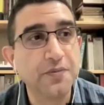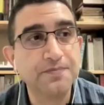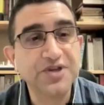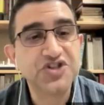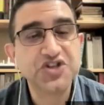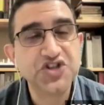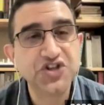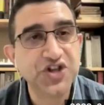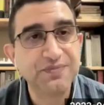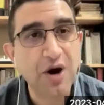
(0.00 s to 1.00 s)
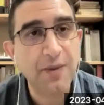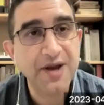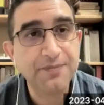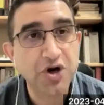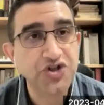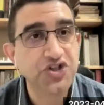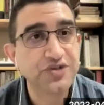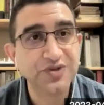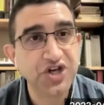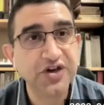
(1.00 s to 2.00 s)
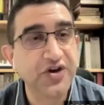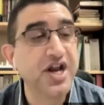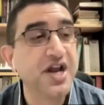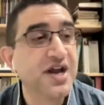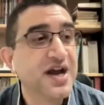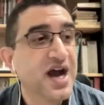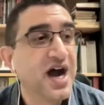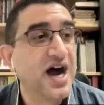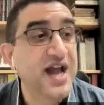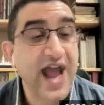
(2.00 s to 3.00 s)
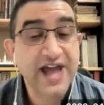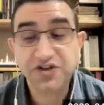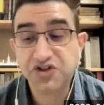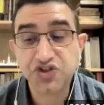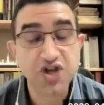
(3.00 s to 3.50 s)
businesses in Bombay purchase machinery and,